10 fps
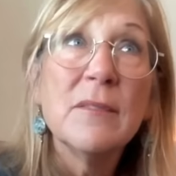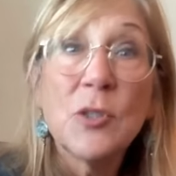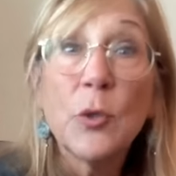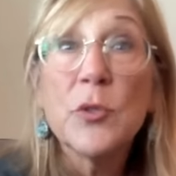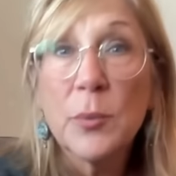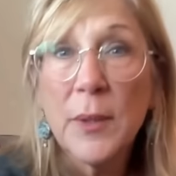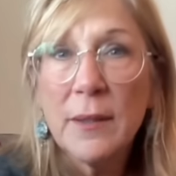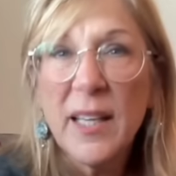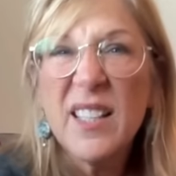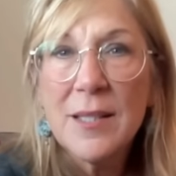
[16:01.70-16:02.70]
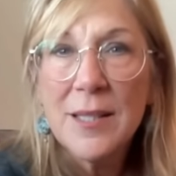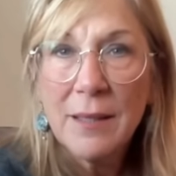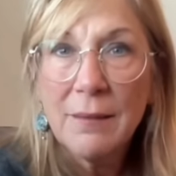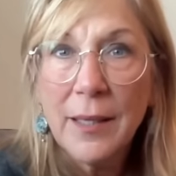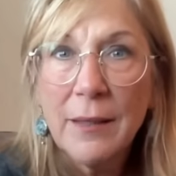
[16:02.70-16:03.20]
so sweet that it's
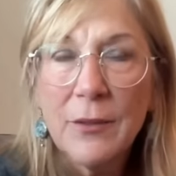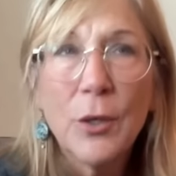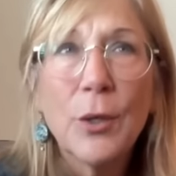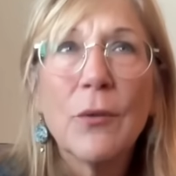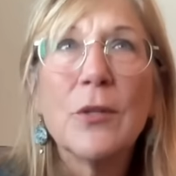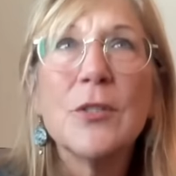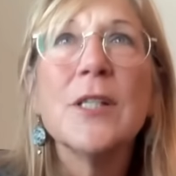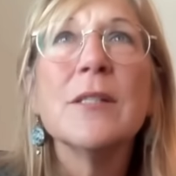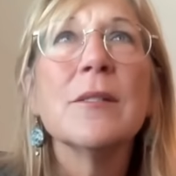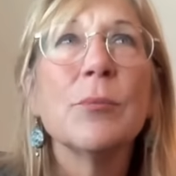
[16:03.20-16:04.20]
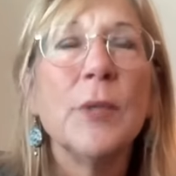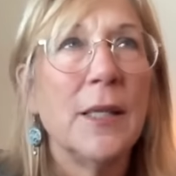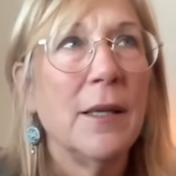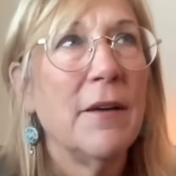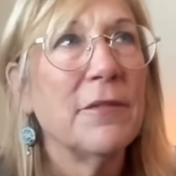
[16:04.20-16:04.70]
sickly. You know, they're just sweet
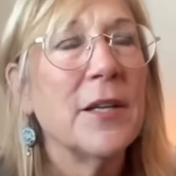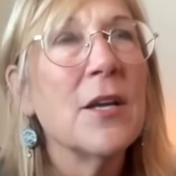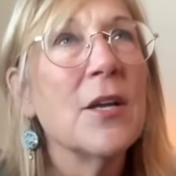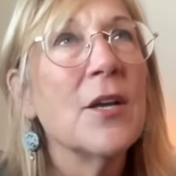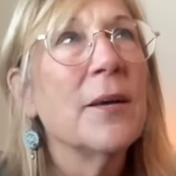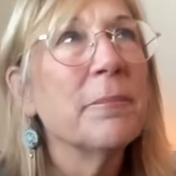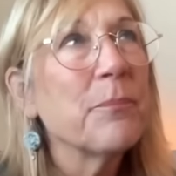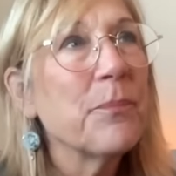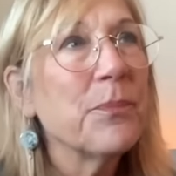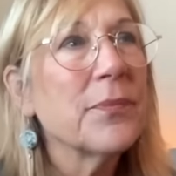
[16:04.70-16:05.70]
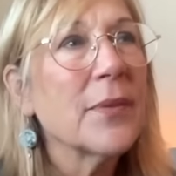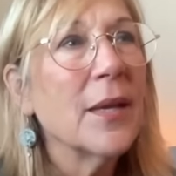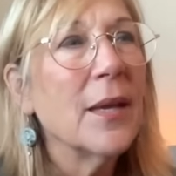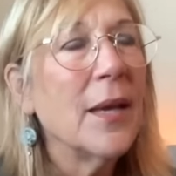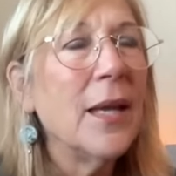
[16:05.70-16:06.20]
enough.
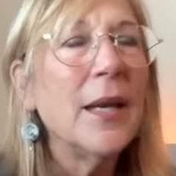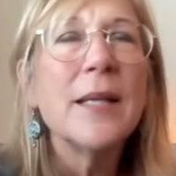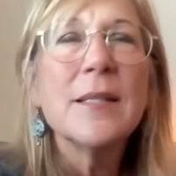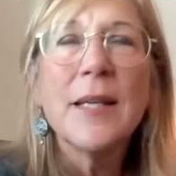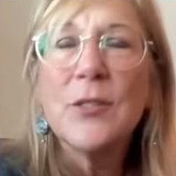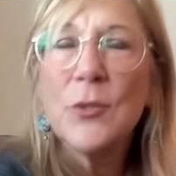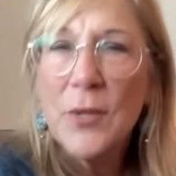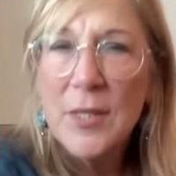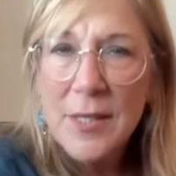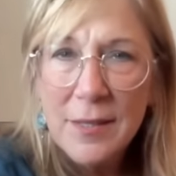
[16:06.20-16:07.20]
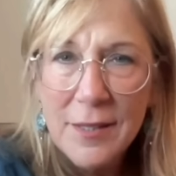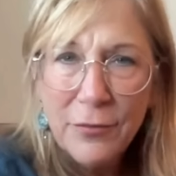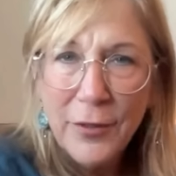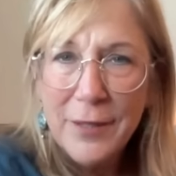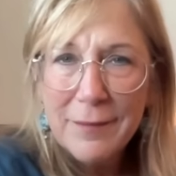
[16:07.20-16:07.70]
And as I do these
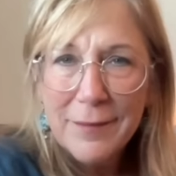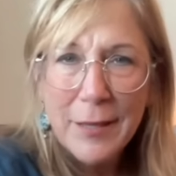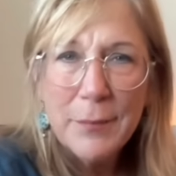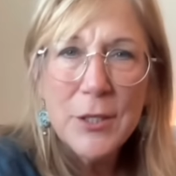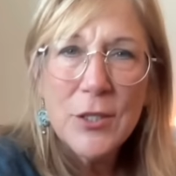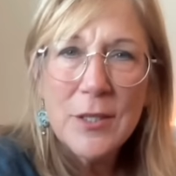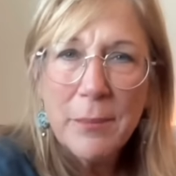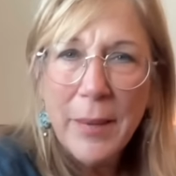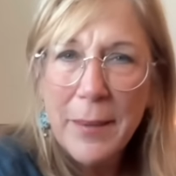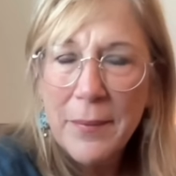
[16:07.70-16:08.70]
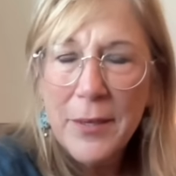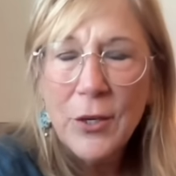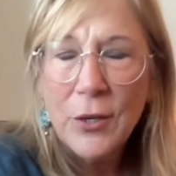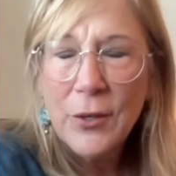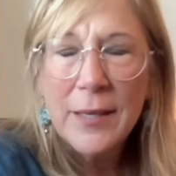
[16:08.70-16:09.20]
different images in my, you
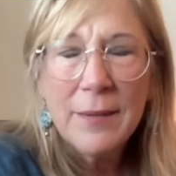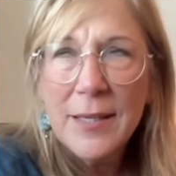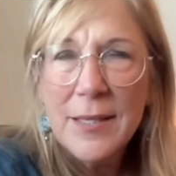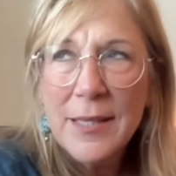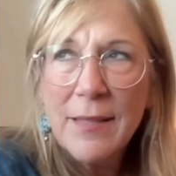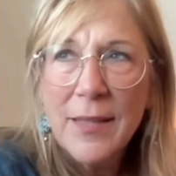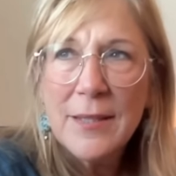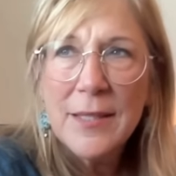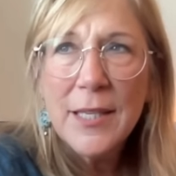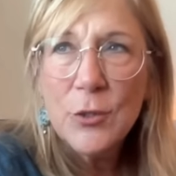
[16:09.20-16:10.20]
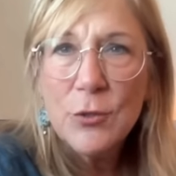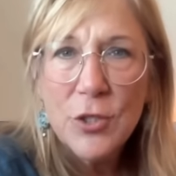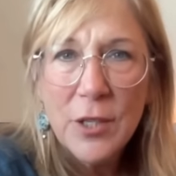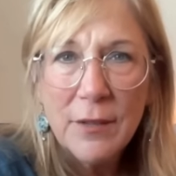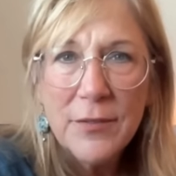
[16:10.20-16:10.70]
know, I see things, they do
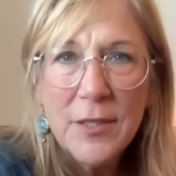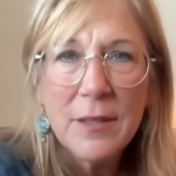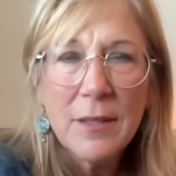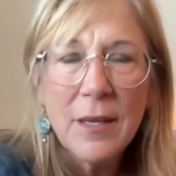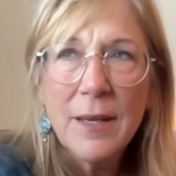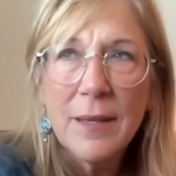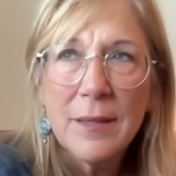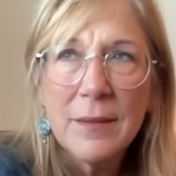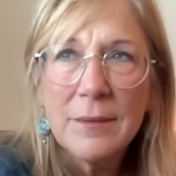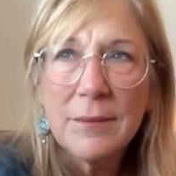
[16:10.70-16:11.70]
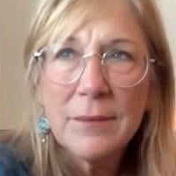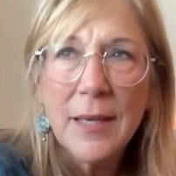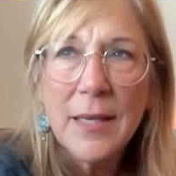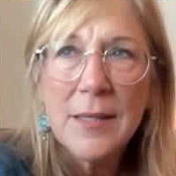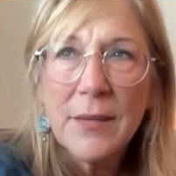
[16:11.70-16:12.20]
shift
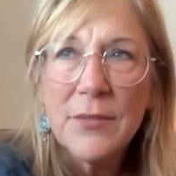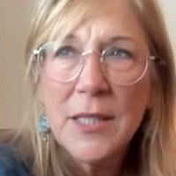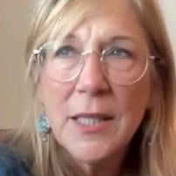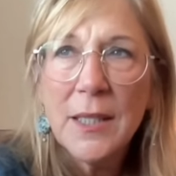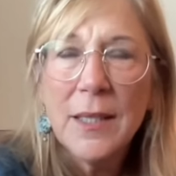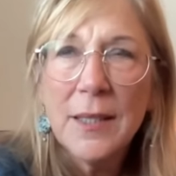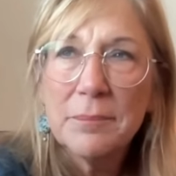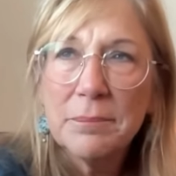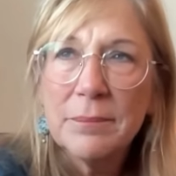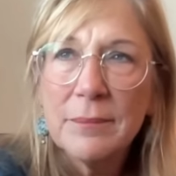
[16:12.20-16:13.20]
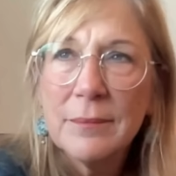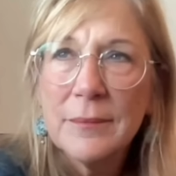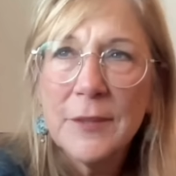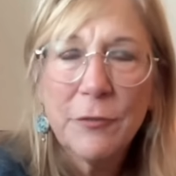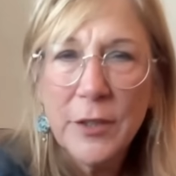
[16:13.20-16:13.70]
as I've seen
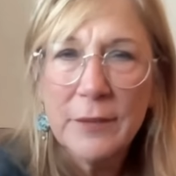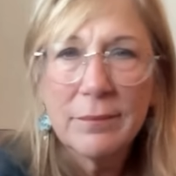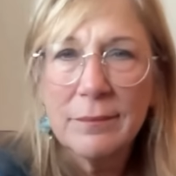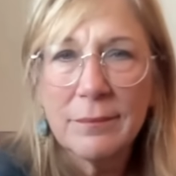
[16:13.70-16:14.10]
different,